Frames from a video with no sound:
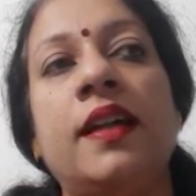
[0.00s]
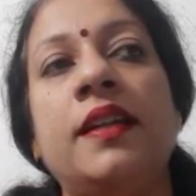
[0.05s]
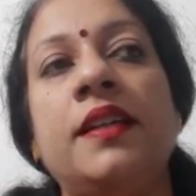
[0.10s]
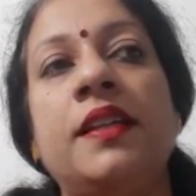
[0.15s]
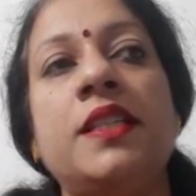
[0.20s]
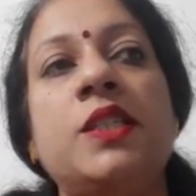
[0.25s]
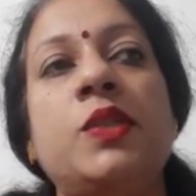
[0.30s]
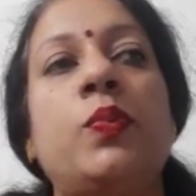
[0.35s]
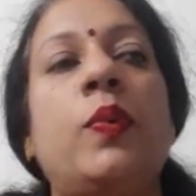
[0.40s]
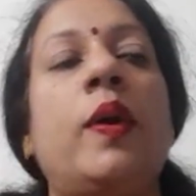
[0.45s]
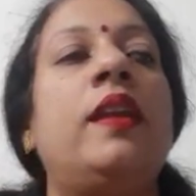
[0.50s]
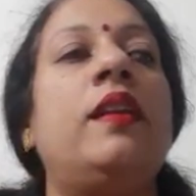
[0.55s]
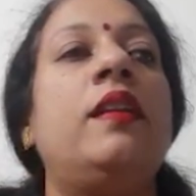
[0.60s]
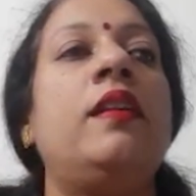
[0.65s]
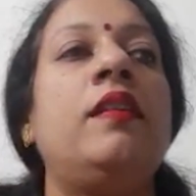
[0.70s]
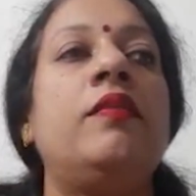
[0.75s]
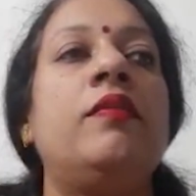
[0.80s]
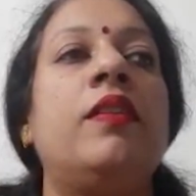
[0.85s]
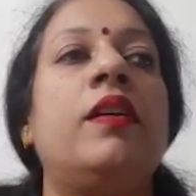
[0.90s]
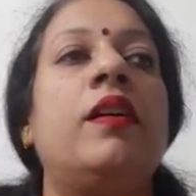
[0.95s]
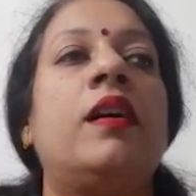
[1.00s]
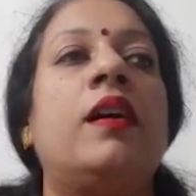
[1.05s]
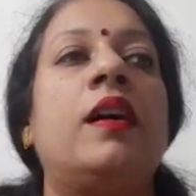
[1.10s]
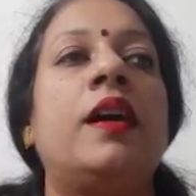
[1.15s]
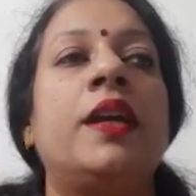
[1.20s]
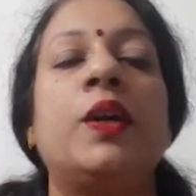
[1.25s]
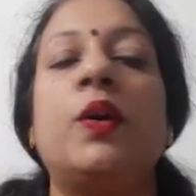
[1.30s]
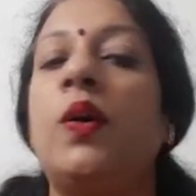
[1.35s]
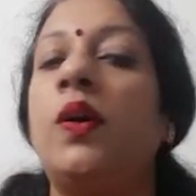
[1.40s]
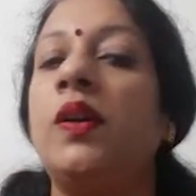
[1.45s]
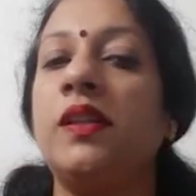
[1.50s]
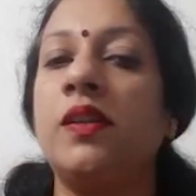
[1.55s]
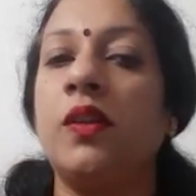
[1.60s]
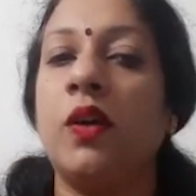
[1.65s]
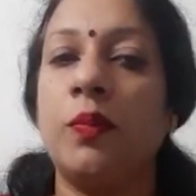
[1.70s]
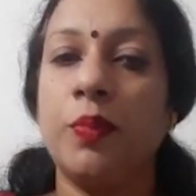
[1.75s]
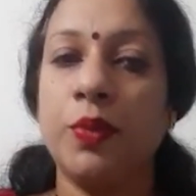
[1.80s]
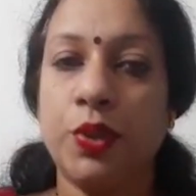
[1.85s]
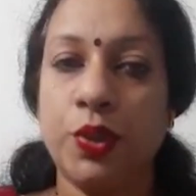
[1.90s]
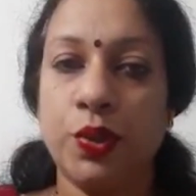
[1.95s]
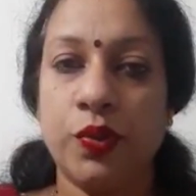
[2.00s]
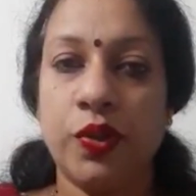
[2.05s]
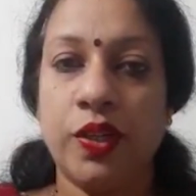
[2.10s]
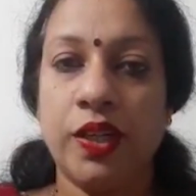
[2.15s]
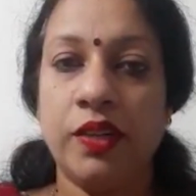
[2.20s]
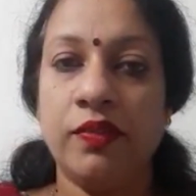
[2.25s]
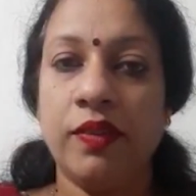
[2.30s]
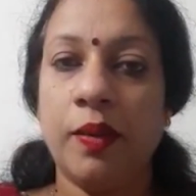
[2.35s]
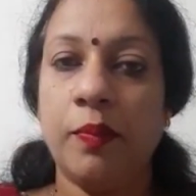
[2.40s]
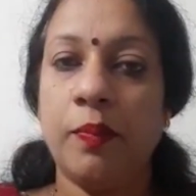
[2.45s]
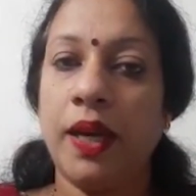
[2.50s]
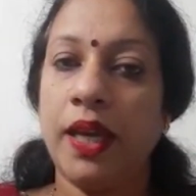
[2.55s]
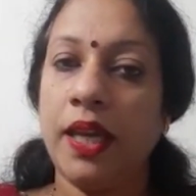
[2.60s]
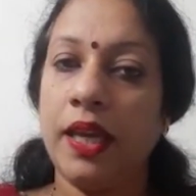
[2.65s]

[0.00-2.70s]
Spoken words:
is when I got an opportunity where